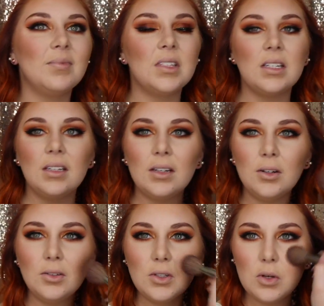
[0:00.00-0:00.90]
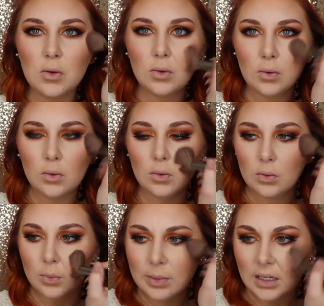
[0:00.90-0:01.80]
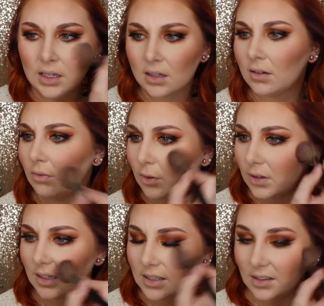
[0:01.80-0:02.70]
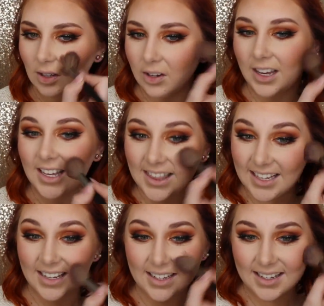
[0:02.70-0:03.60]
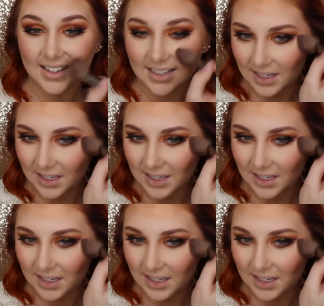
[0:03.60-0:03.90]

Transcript: It's a little too pink for this look, I think,